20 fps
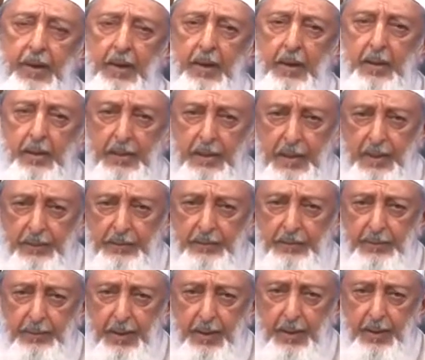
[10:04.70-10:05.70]
Yes,
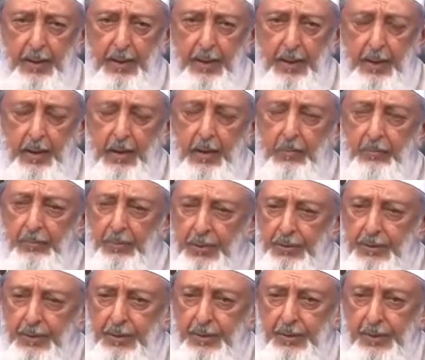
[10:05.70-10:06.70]

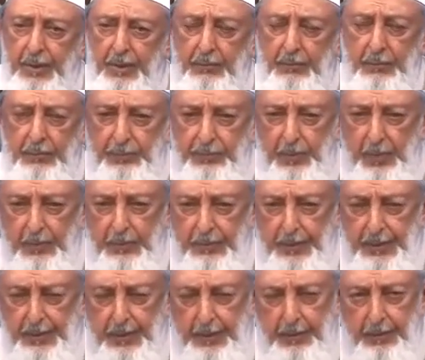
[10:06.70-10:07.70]
Britain then
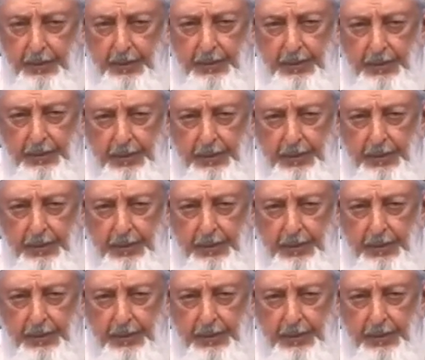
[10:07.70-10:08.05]
responded and